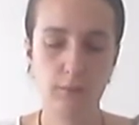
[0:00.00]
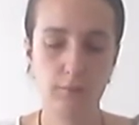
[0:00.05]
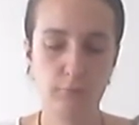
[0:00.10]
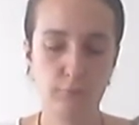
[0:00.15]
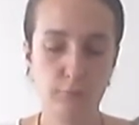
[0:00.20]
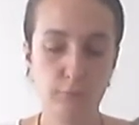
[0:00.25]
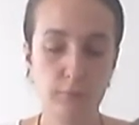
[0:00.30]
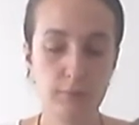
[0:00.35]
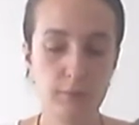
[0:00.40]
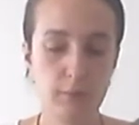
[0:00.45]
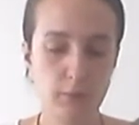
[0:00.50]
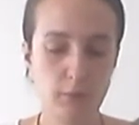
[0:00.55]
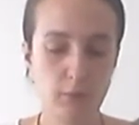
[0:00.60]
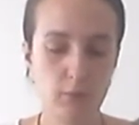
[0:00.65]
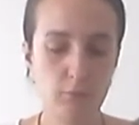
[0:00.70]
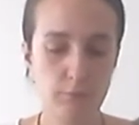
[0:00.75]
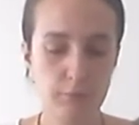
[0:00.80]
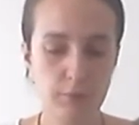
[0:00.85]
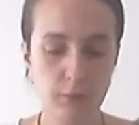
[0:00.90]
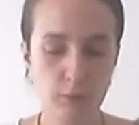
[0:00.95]
avoiding
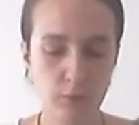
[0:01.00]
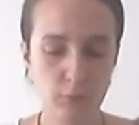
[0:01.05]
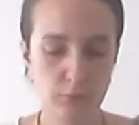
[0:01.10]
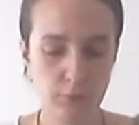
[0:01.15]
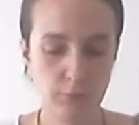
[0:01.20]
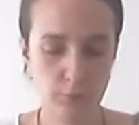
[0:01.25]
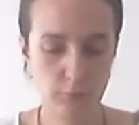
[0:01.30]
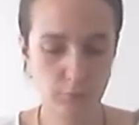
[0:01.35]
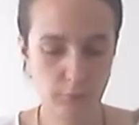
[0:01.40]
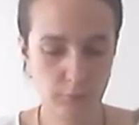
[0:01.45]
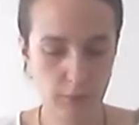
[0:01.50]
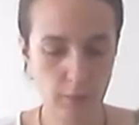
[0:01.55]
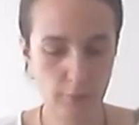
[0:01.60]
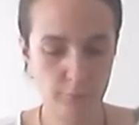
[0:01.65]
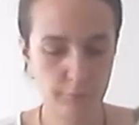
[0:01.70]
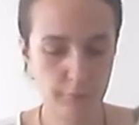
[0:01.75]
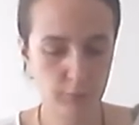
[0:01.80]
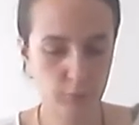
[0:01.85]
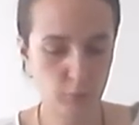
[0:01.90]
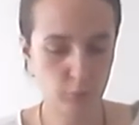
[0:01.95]

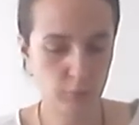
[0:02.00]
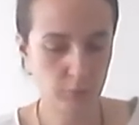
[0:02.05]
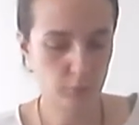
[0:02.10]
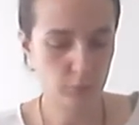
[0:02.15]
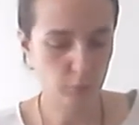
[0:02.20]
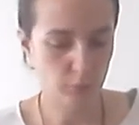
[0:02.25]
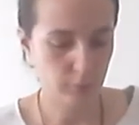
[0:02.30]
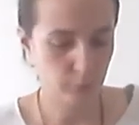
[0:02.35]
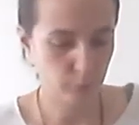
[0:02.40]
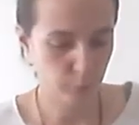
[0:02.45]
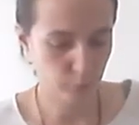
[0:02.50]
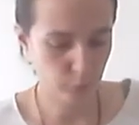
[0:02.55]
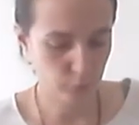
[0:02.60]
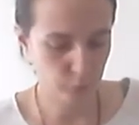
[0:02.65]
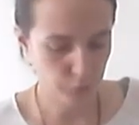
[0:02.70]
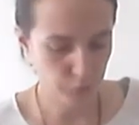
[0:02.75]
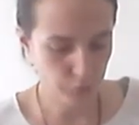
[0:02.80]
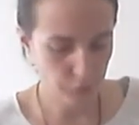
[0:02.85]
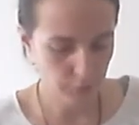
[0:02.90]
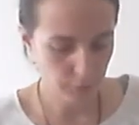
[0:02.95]
conflict or ignoring
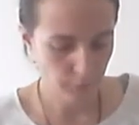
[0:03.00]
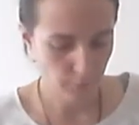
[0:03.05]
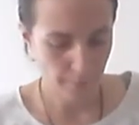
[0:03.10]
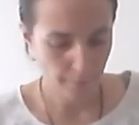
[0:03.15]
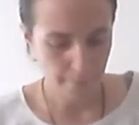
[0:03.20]
bullshit.